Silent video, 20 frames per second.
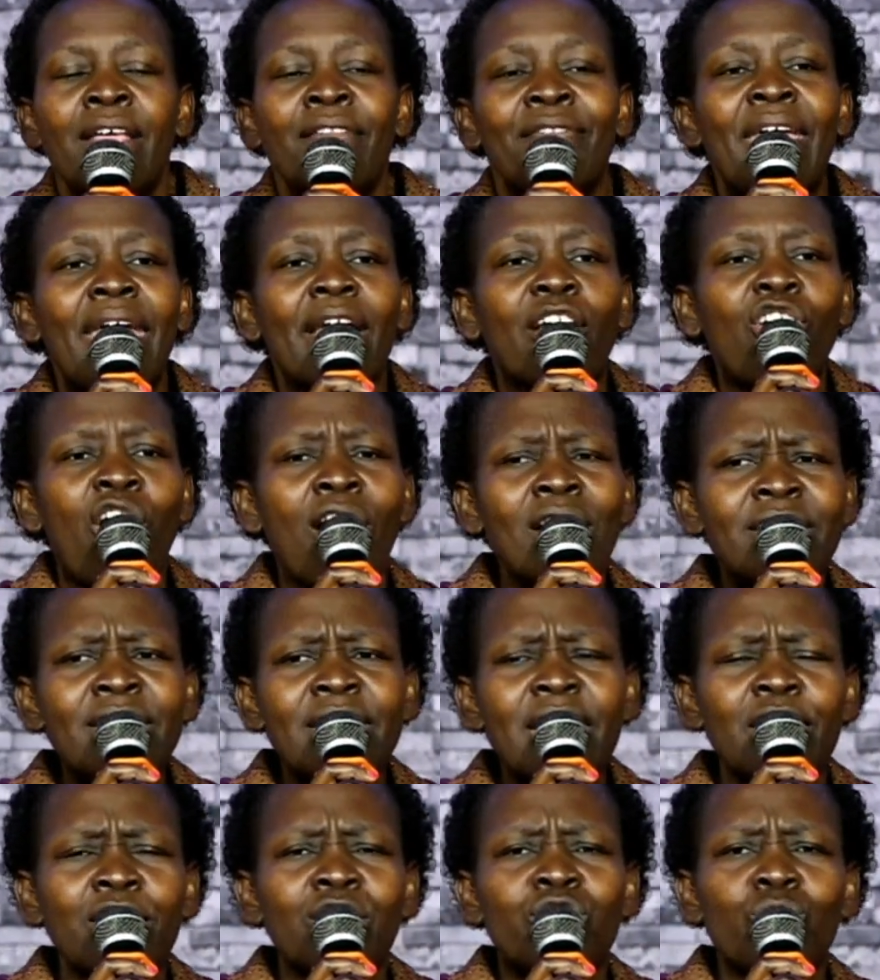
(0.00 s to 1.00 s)
they got
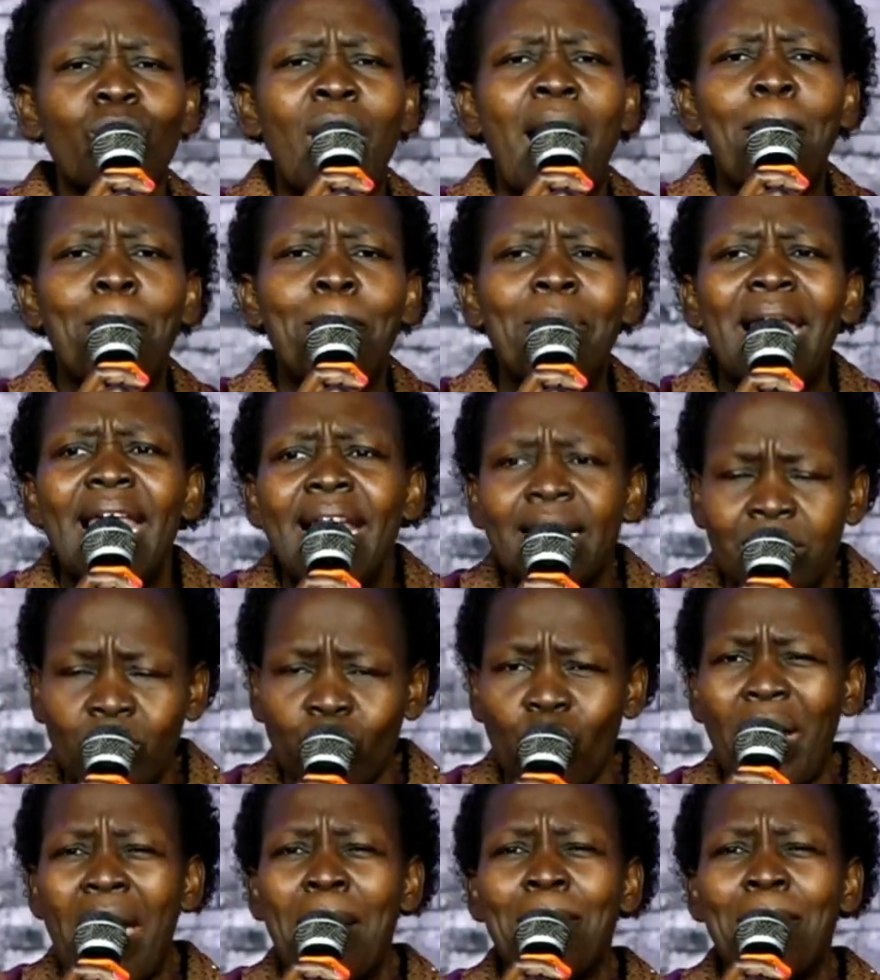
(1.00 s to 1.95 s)
into a place where